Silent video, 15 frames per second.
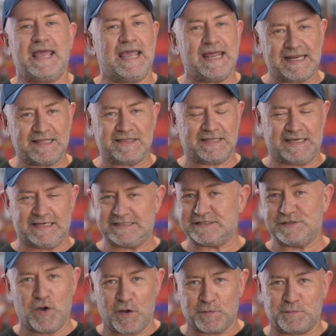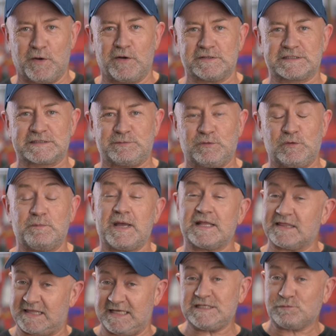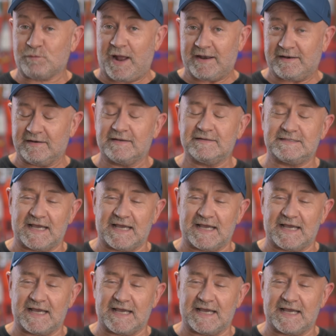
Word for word: Anything is not possible, but this one